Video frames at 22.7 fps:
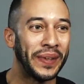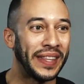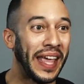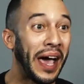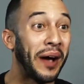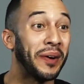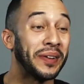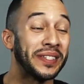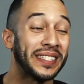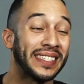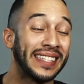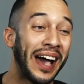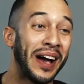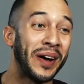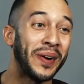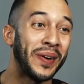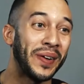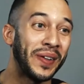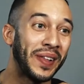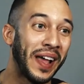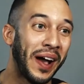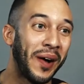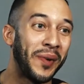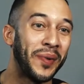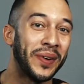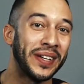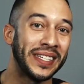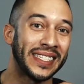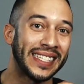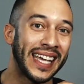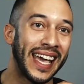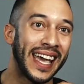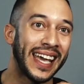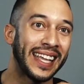but that was that. I want to
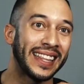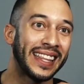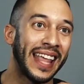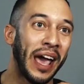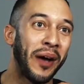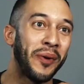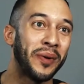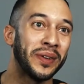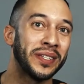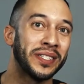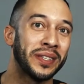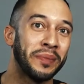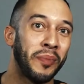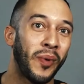say that was the